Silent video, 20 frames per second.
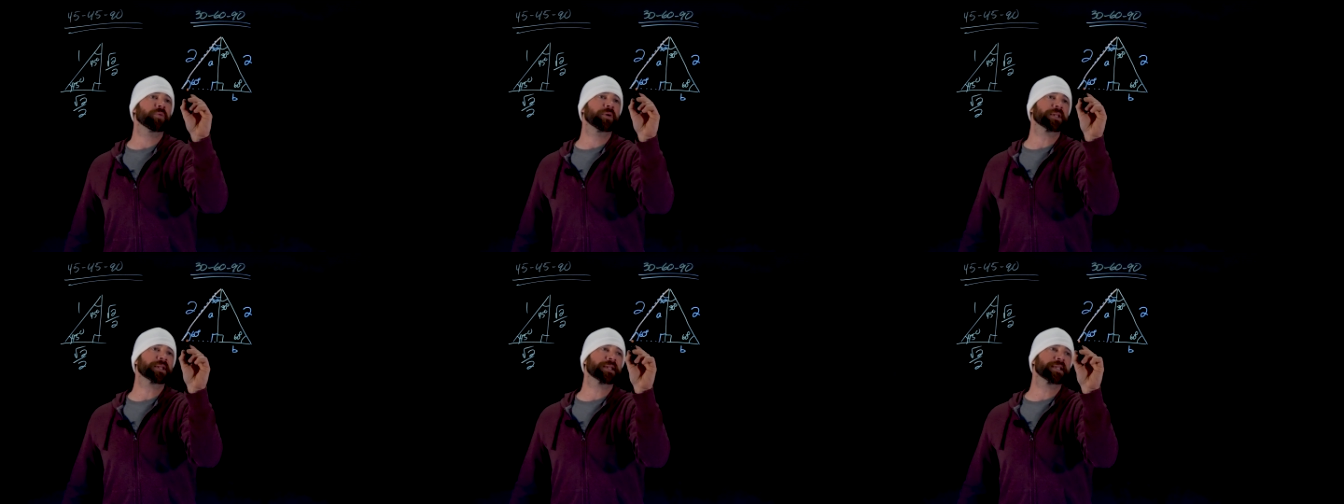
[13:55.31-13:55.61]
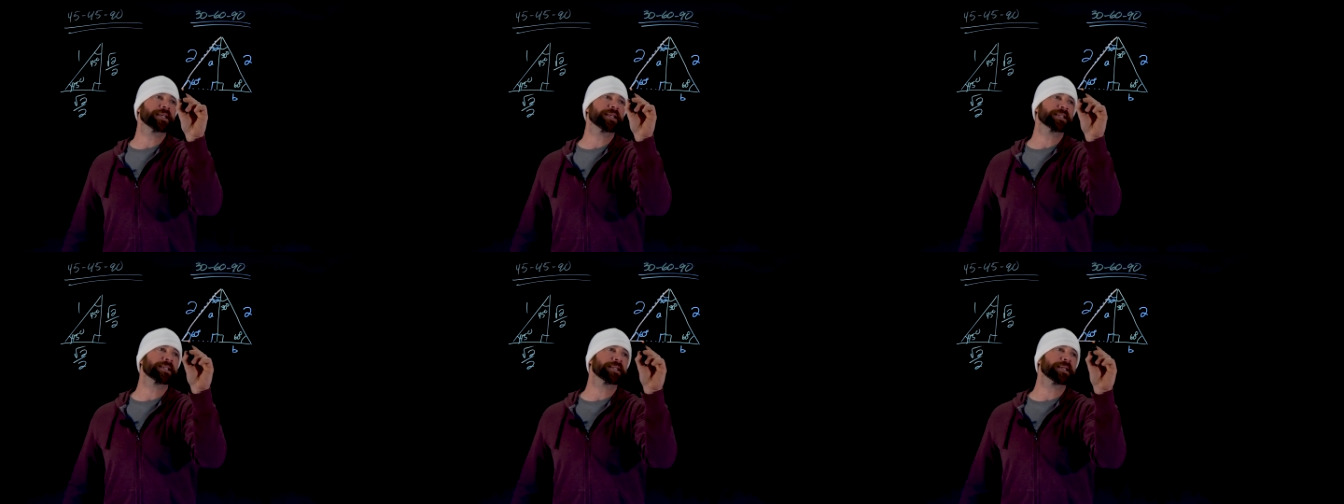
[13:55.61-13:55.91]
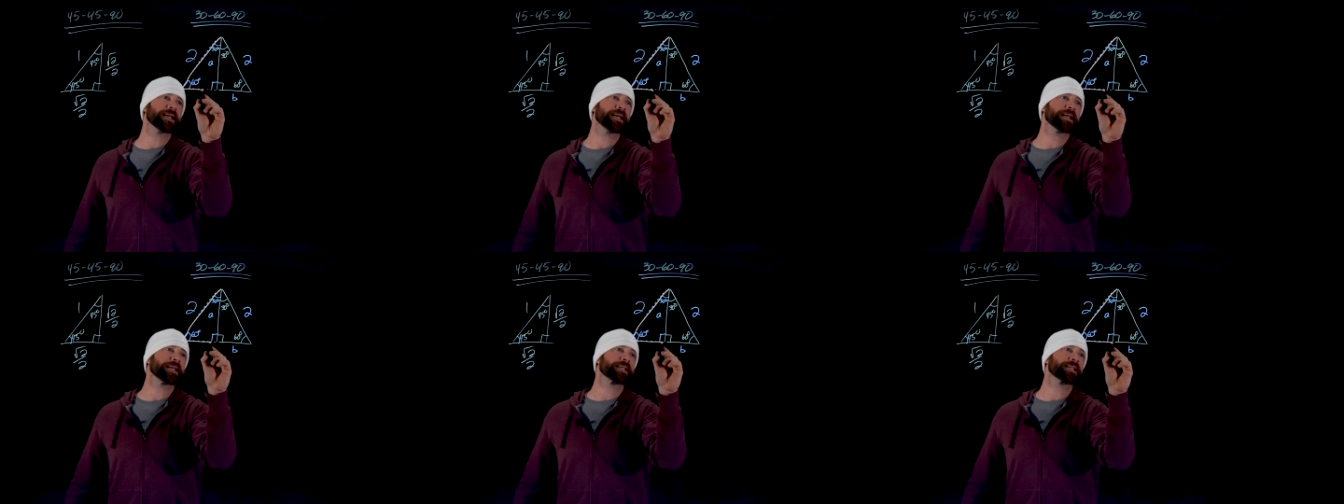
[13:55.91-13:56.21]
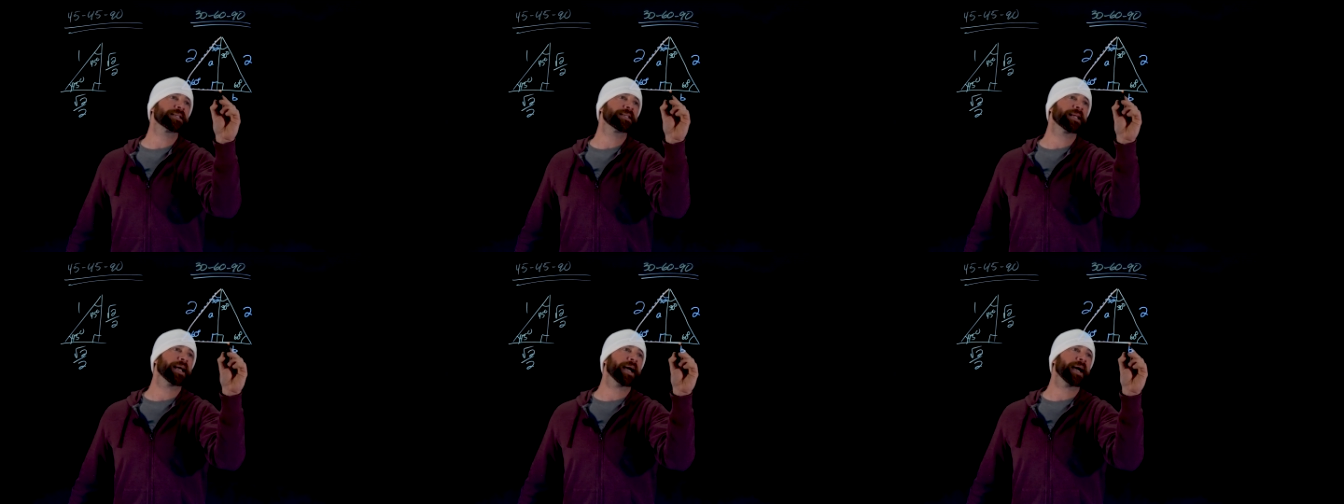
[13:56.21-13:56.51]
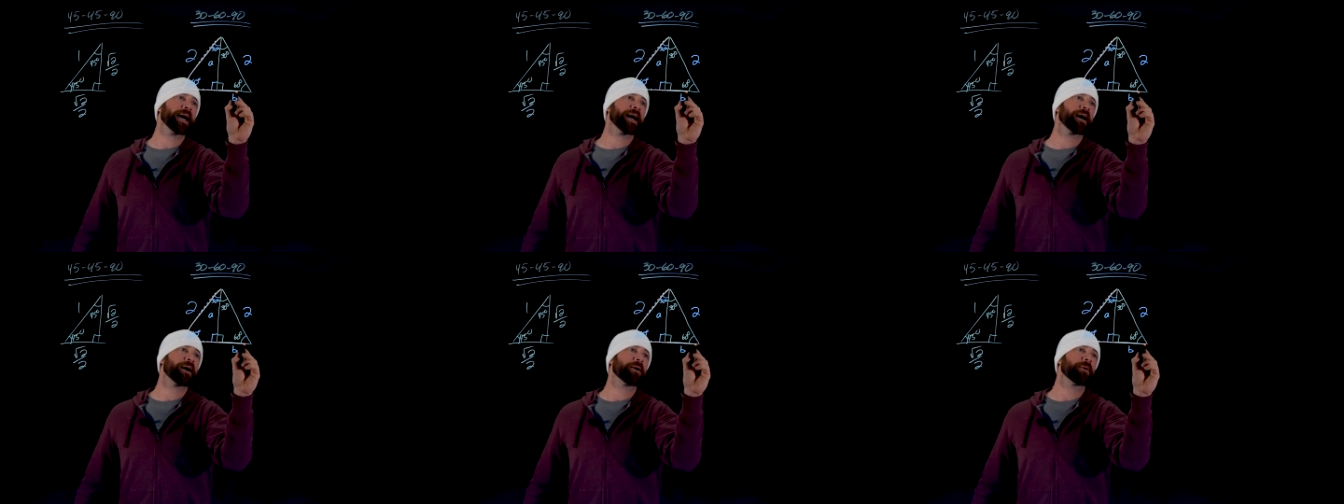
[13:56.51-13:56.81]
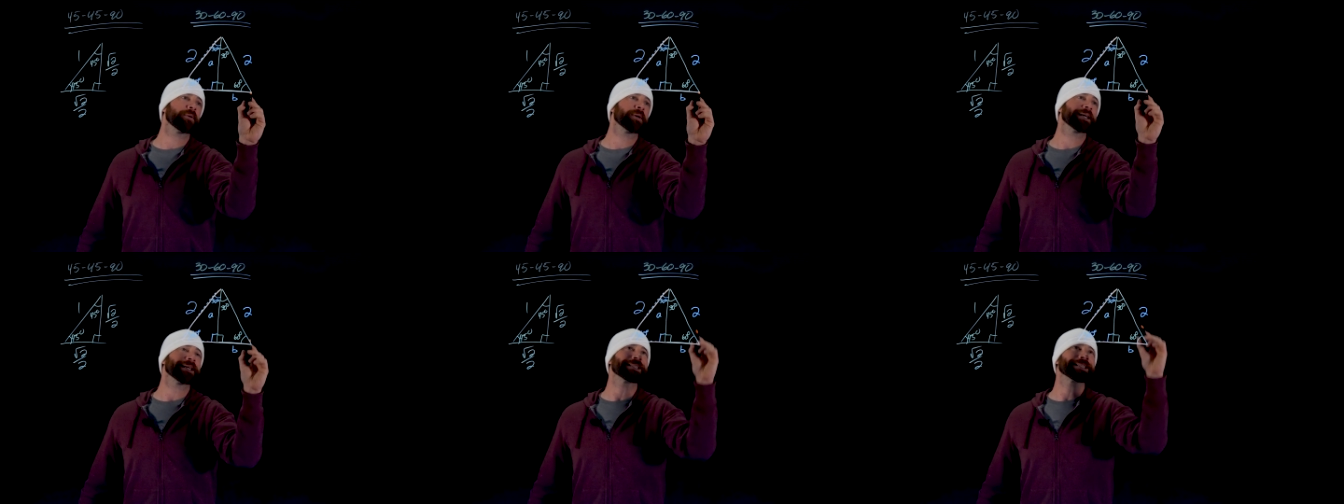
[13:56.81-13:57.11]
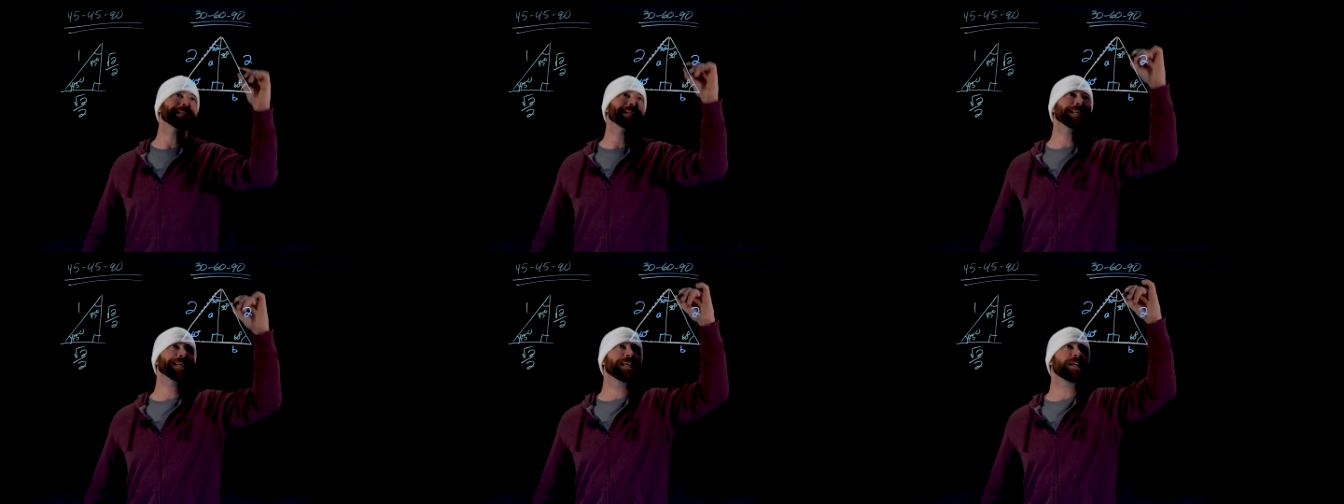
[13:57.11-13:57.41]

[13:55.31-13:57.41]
what this is now is an